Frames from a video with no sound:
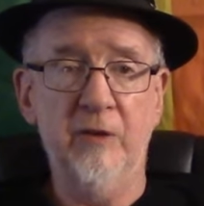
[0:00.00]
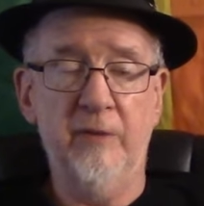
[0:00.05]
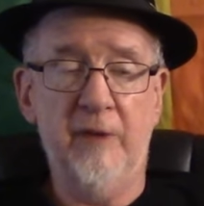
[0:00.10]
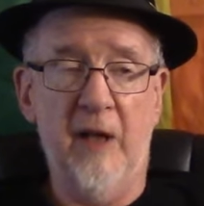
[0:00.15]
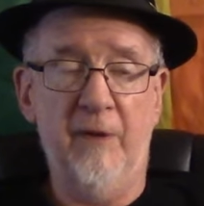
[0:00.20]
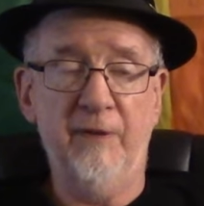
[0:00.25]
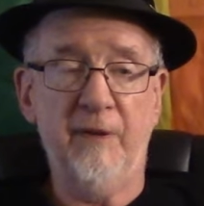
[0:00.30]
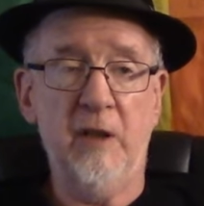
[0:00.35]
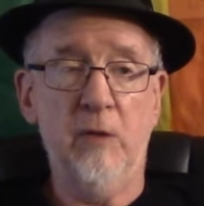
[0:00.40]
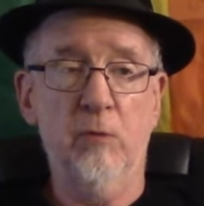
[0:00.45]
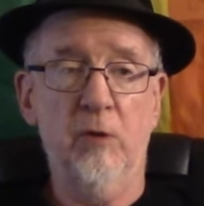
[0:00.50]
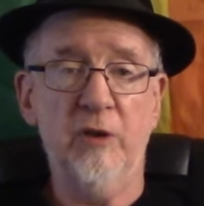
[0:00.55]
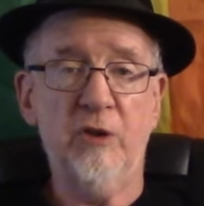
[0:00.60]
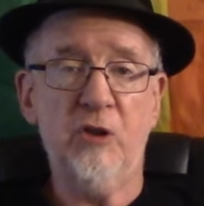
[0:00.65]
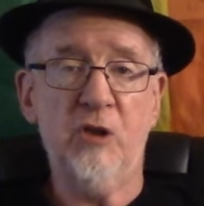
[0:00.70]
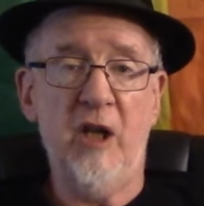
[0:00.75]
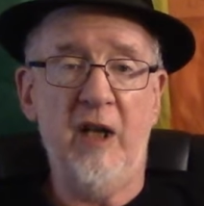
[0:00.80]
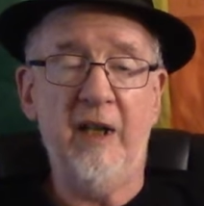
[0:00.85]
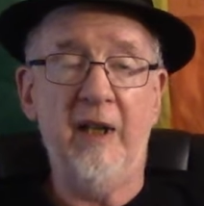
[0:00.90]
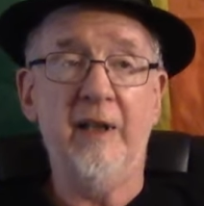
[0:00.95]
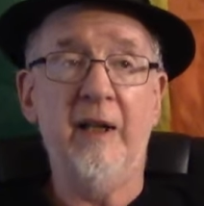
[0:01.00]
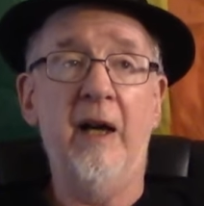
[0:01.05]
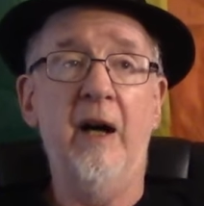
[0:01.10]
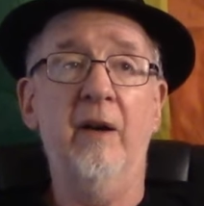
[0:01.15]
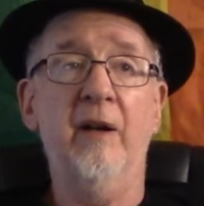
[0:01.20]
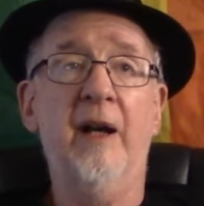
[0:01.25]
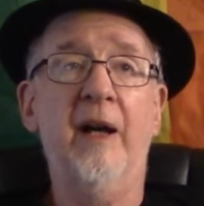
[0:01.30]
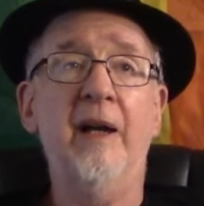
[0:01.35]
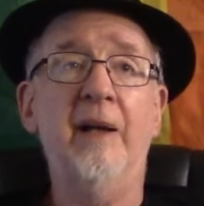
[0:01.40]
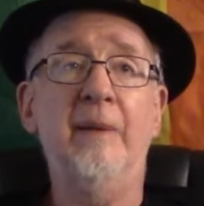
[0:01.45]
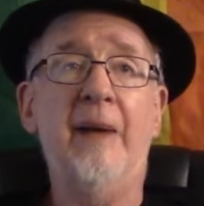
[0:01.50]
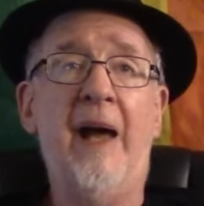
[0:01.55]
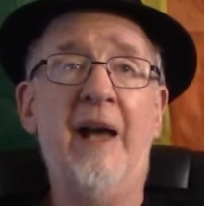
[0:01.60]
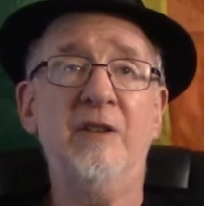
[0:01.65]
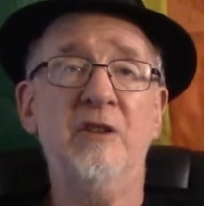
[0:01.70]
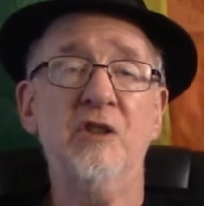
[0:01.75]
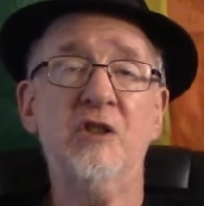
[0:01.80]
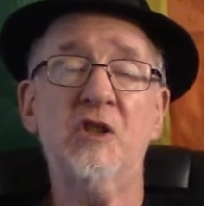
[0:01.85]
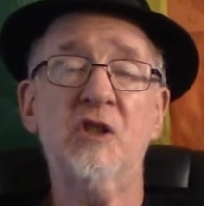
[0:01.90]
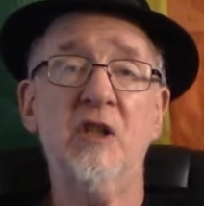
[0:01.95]
Definitely worth checking out. I
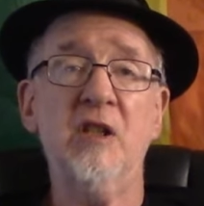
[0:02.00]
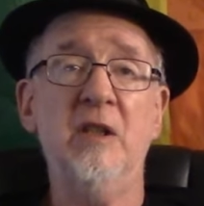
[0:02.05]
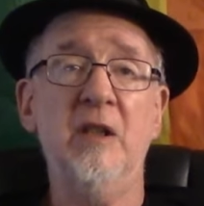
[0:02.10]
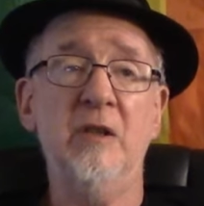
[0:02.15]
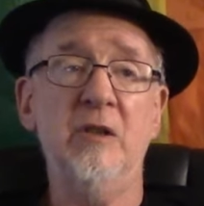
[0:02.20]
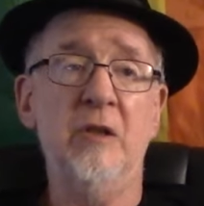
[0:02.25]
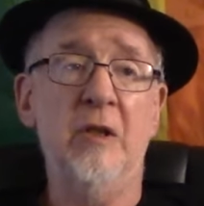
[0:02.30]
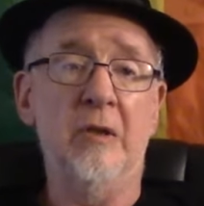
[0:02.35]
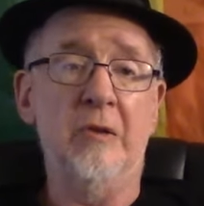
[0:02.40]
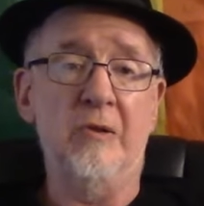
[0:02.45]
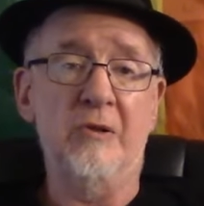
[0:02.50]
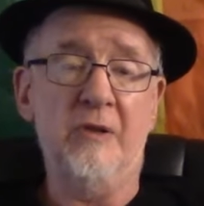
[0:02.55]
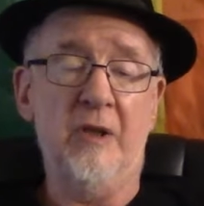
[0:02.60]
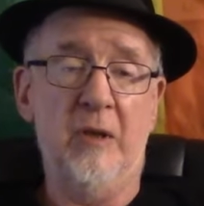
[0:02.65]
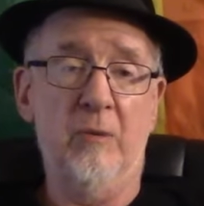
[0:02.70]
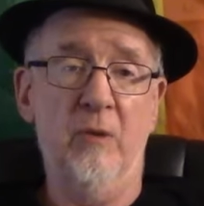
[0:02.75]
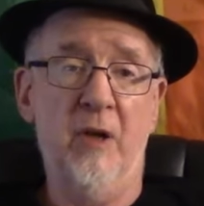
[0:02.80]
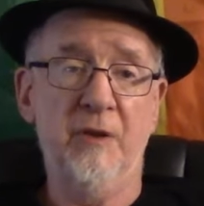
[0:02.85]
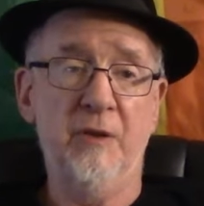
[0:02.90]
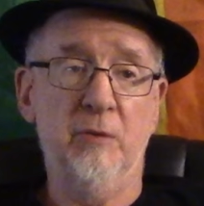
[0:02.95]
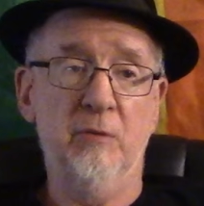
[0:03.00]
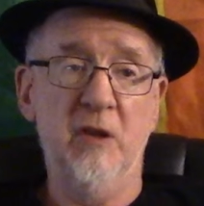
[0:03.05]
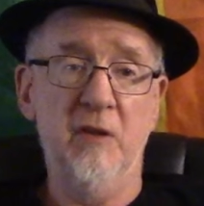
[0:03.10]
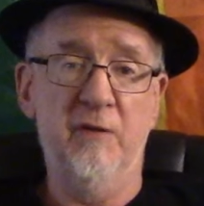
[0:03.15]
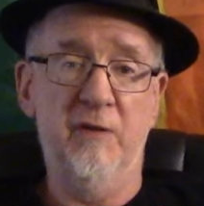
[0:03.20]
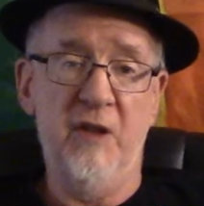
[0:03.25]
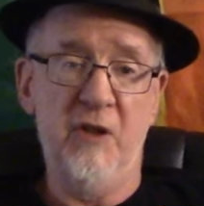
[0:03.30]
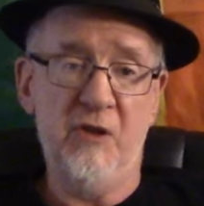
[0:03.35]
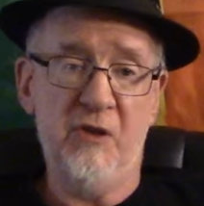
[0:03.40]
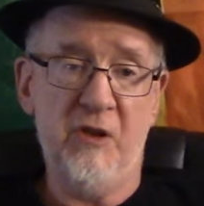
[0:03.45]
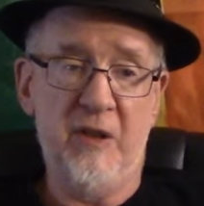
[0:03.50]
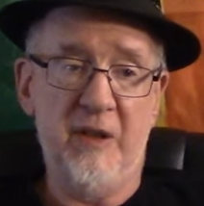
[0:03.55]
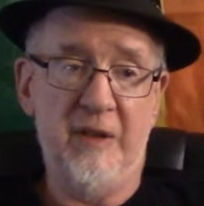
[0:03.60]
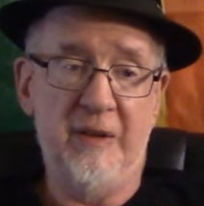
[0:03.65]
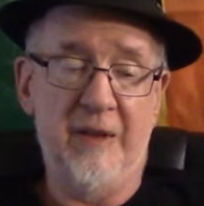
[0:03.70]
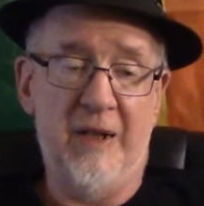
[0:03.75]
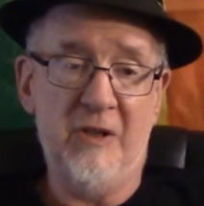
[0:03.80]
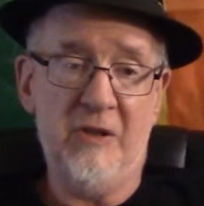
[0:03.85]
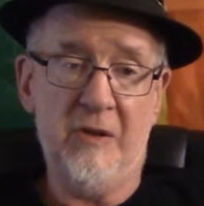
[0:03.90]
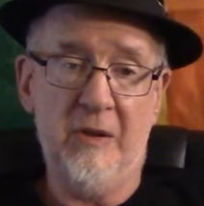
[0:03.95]
hadn't seen it in years and I wanted to revisit it,
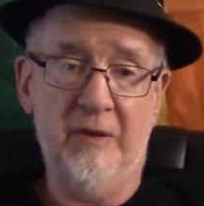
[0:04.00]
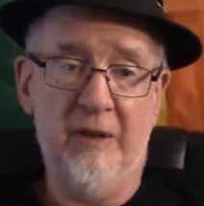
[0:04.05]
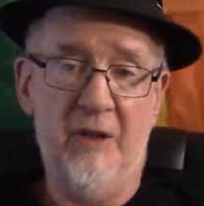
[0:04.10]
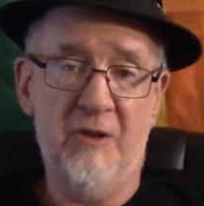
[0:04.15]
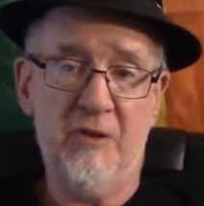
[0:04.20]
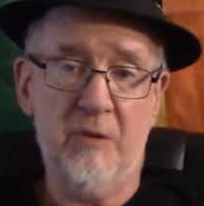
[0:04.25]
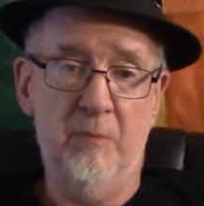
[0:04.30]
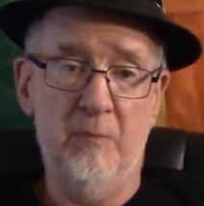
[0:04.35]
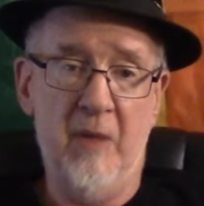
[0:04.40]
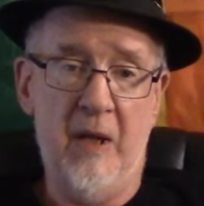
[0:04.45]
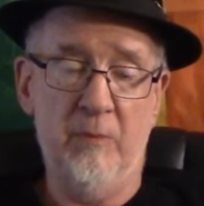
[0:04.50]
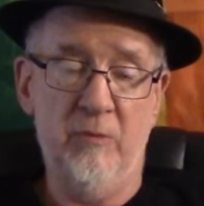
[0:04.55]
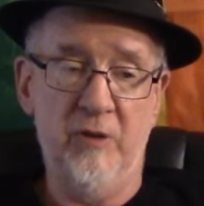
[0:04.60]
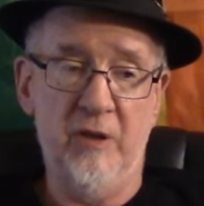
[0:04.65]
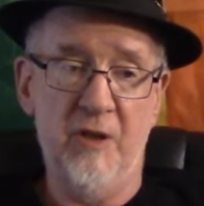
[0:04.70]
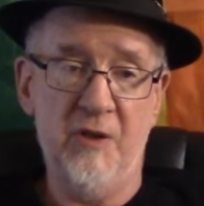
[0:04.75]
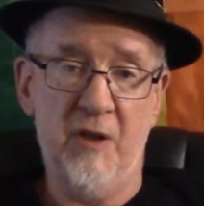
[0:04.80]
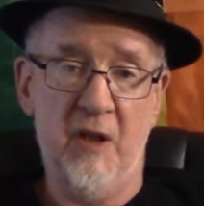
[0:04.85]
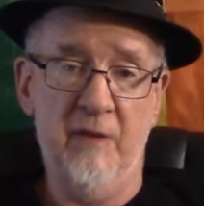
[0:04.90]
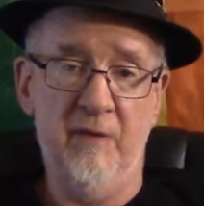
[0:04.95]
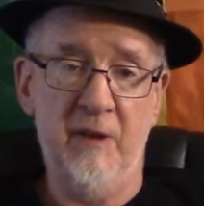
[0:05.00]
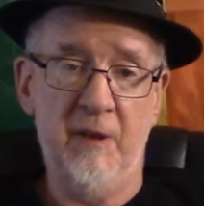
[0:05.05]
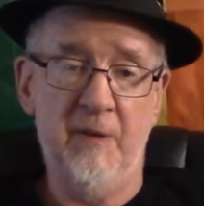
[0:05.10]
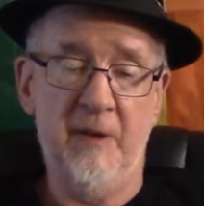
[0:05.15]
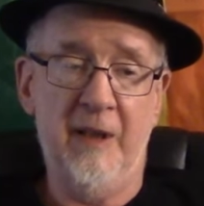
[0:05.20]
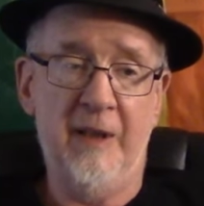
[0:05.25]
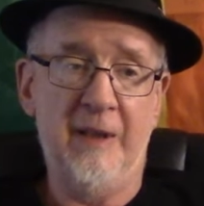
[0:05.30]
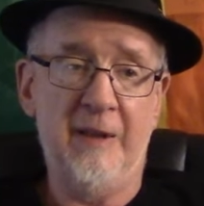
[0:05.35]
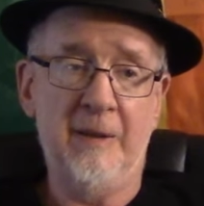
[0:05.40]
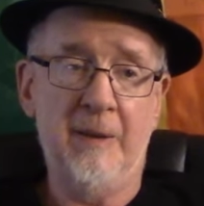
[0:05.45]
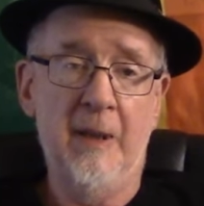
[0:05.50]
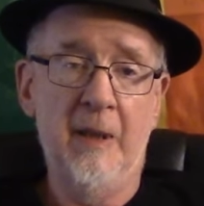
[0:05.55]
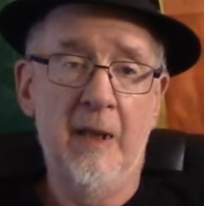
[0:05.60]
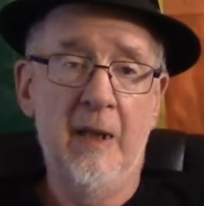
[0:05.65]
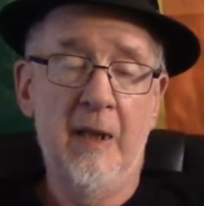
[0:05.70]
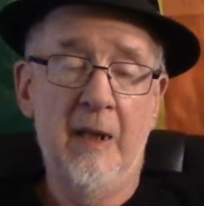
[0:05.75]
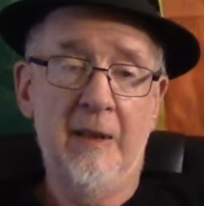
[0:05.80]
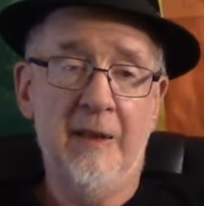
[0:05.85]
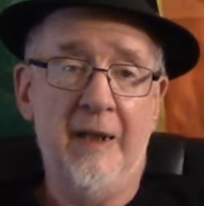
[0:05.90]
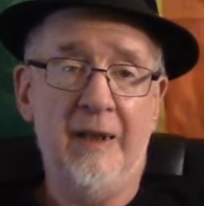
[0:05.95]
and I still had some memories of it. And
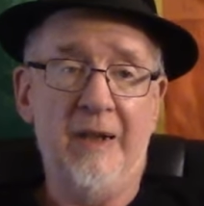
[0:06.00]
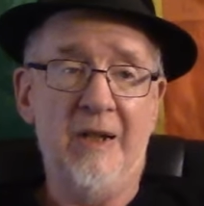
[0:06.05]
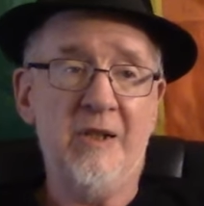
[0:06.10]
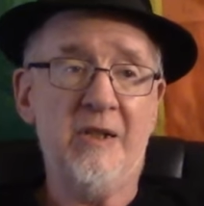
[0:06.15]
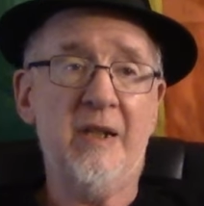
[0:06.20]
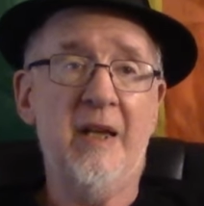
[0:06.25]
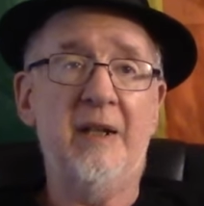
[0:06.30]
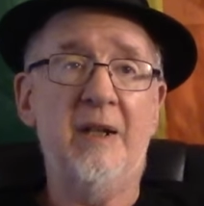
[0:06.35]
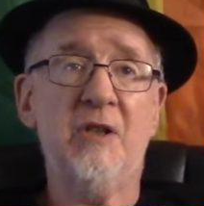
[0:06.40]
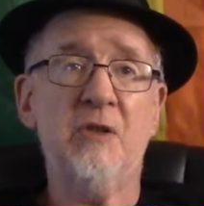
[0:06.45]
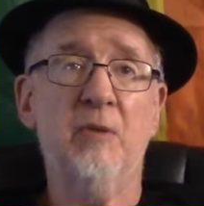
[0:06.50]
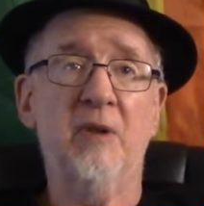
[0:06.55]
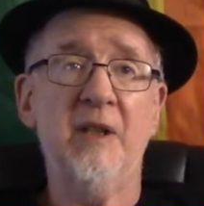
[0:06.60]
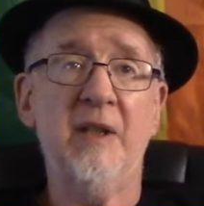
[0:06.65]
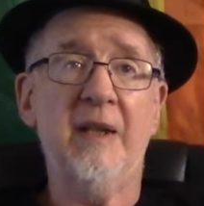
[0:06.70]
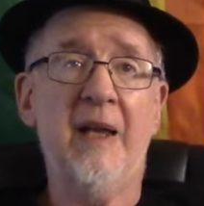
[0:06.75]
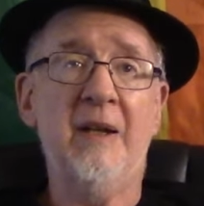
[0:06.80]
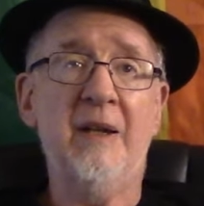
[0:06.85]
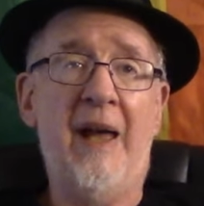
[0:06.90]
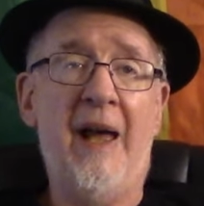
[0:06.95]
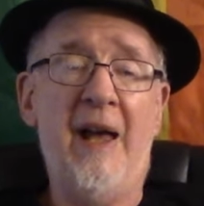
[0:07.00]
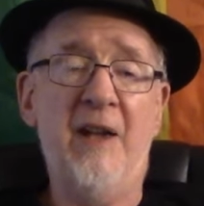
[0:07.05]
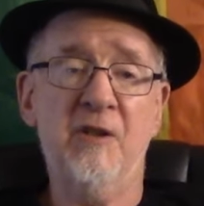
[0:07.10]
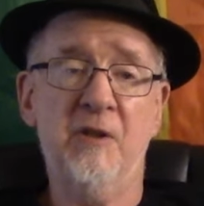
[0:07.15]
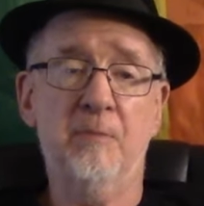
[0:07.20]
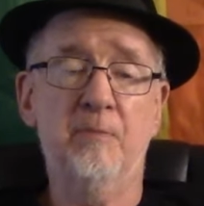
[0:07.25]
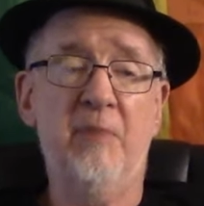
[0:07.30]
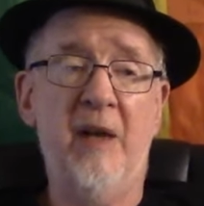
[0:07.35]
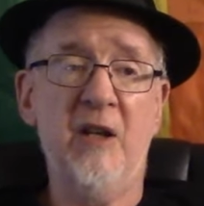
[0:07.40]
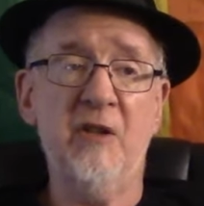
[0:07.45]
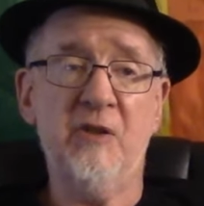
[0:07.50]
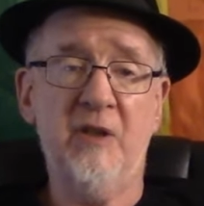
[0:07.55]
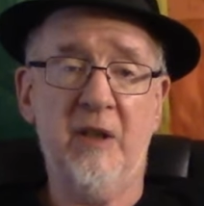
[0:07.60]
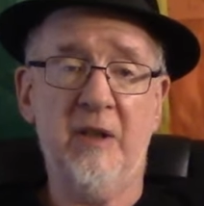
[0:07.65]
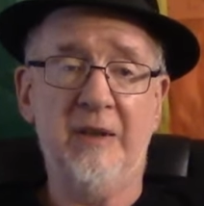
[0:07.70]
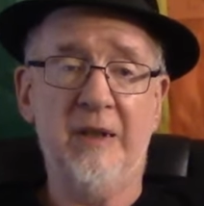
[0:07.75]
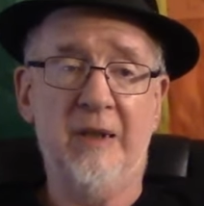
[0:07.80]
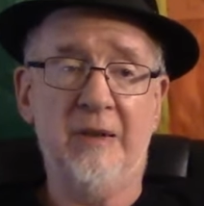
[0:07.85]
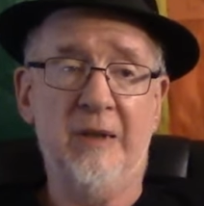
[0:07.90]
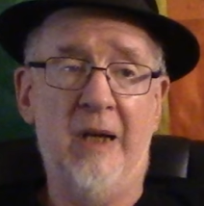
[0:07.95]
like I said, it's one of the, it has
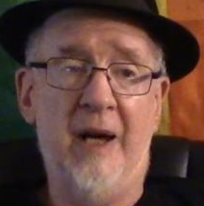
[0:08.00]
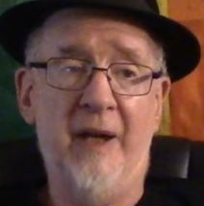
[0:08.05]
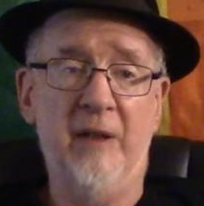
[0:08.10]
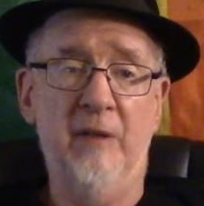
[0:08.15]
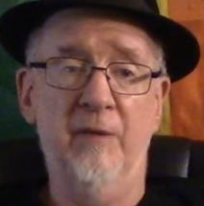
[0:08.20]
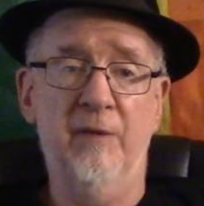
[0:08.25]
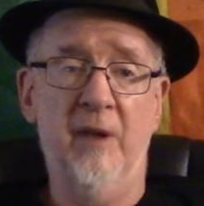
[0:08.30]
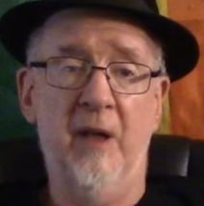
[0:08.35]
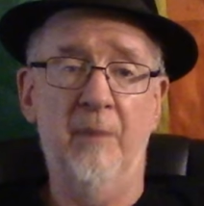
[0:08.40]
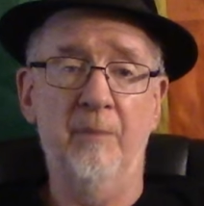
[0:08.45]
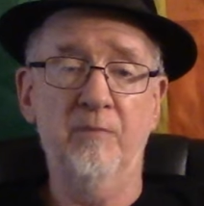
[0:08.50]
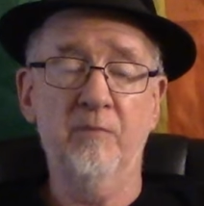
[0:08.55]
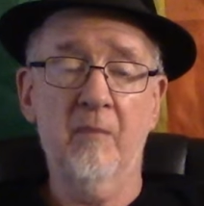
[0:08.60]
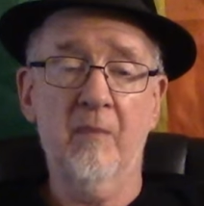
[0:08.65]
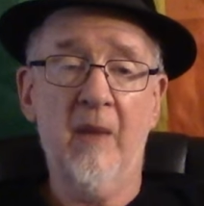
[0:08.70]
basically a lot of